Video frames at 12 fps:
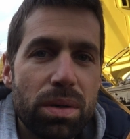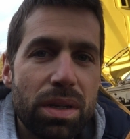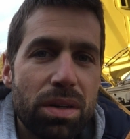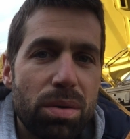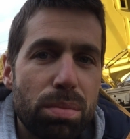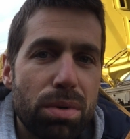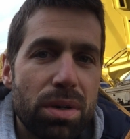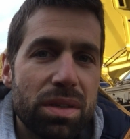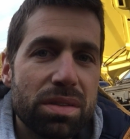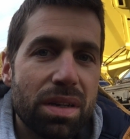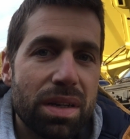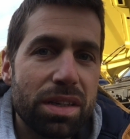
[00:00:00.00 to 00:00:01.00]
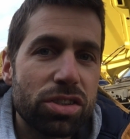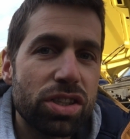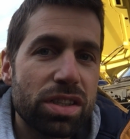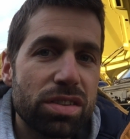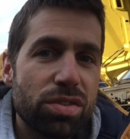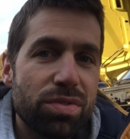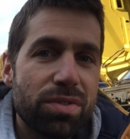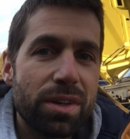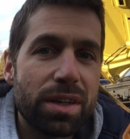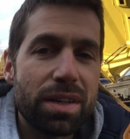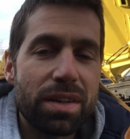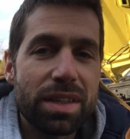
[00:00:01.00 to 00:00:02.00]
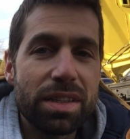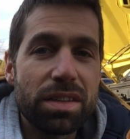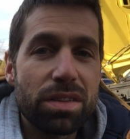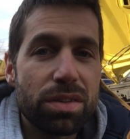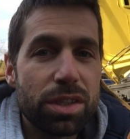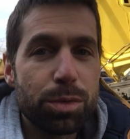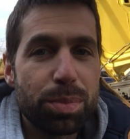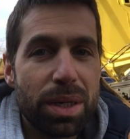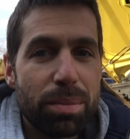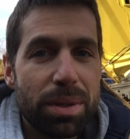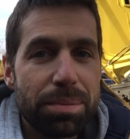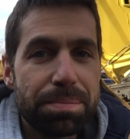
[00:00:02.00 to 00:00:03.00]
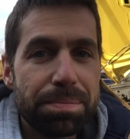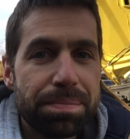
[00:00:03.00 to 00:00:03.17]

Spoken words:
the components I exchanged so far related to this problem.